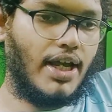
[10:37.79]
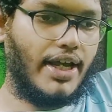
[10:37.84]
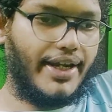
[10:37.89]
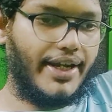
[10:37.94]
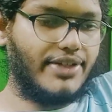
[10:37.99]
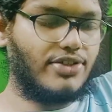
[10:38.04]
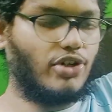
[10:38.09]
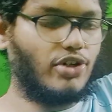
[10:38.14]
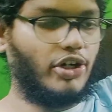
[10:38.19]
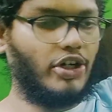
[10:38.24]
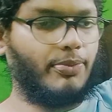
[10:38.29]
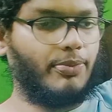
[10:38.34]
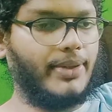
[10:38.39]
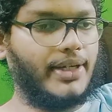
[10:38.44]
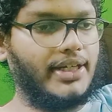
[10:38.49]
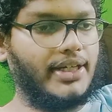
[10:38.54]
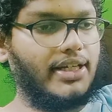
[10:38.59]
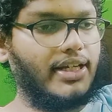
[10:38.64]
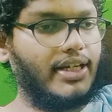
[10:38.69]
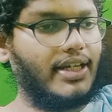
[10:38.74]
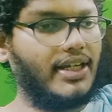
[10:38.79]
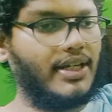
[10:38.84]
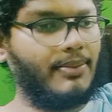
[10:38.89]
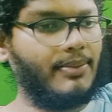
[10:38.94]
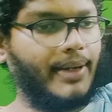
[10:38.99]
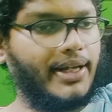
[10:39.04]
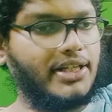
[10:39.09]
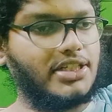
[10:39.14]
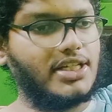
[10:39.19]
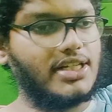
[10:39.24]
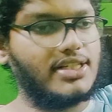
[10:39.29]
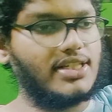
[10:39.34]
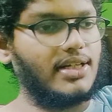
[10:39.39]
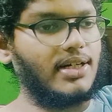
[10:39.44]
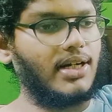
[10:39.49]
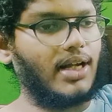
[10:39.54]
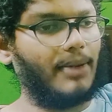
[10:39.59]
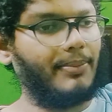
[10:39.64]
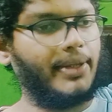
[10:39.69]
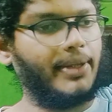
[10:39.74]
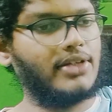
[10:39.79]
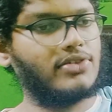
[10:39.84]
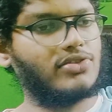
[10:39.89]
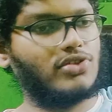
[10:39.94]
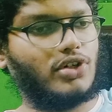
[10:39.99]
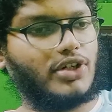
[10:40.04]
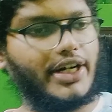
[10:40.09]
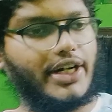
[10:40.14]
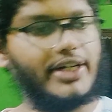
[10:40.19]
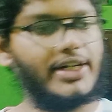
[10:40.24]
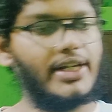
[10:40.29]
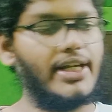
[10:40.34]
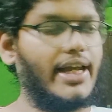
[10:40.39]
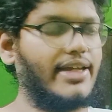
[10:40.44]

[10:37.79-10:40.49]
it's going to be him and Jason Cummings rotating.